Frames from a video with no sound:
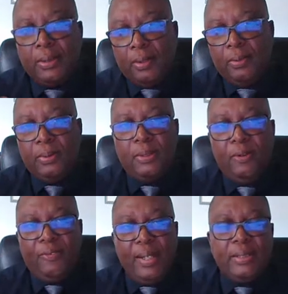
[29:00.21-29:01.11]
So
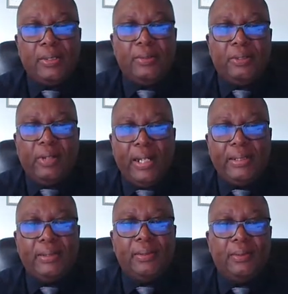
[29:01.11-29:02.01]
two things on the
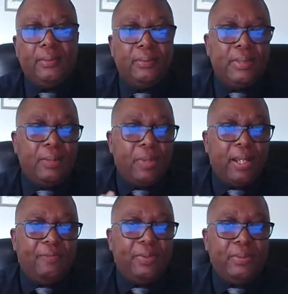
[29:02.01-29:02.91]
right that
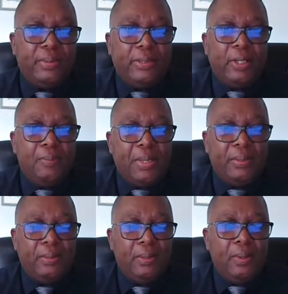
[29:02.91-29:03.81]
we have to
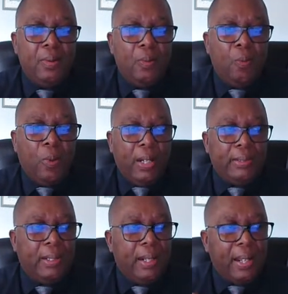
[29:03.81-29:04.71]
determine.
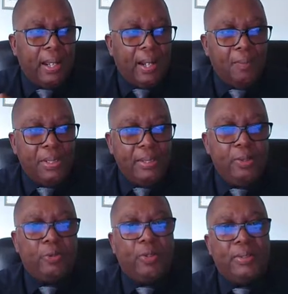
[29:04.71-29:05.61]
One, how many
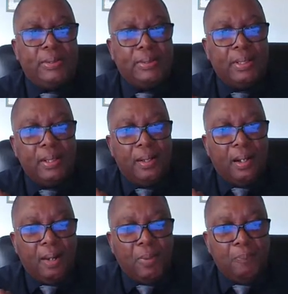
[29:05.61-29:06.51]
neutrons
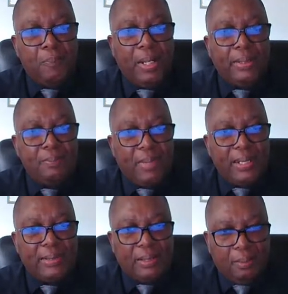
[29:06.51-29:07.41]
are bombarding
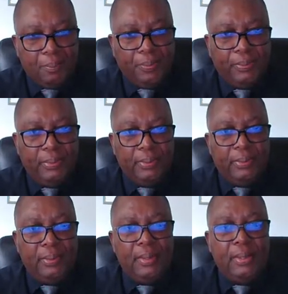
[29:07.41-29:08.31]
my sample?
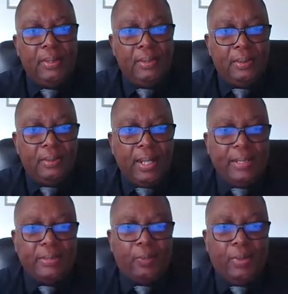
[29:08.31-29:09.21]

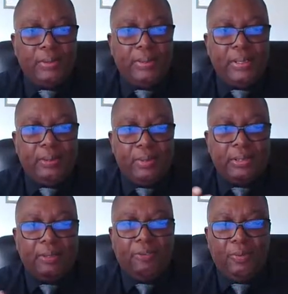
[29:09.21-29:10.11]
That is a quantity
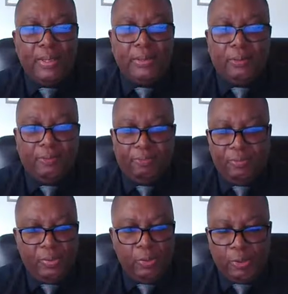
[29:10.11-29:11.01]
known as the flux or
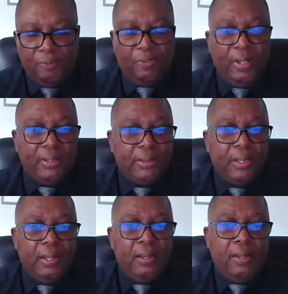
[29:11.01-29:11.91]
neutron flux,
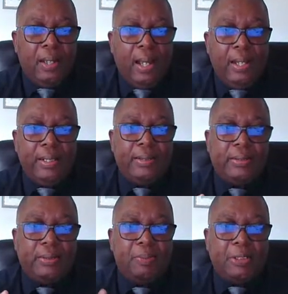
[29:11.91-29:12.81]
and
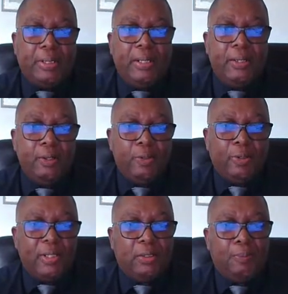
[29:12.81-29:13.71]
it's measured in
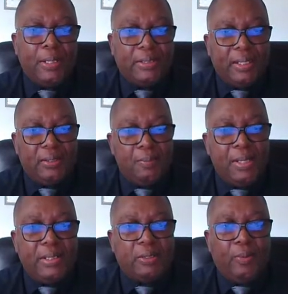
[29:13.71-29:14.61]
neutrons per
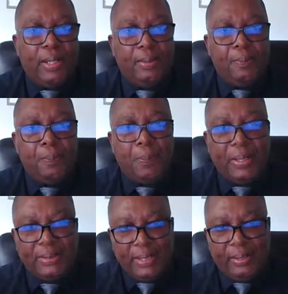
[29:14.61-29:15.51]
centimeter squared
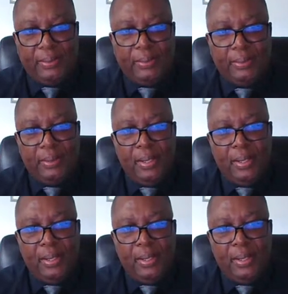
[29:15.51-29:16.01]
per second.